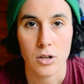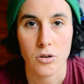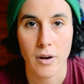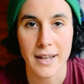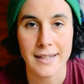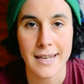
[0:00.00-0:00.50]

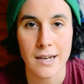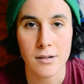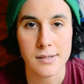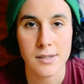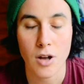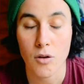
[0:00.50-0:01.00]
Great gear
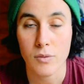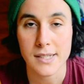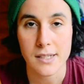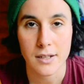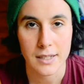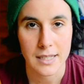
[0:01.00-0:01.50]
is not
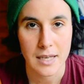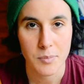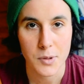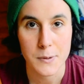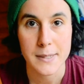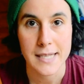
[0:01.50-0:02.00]
what's going to
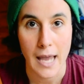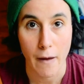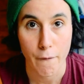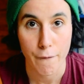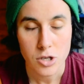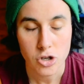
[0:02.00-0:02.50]
keep you
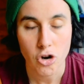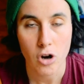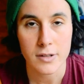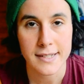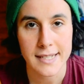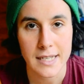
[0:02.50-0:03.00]
safe.
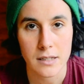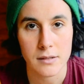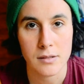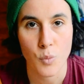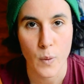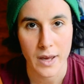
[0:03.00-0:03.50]
Strong
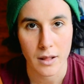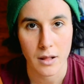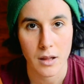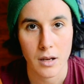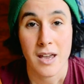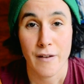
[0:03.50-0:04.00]
skills will.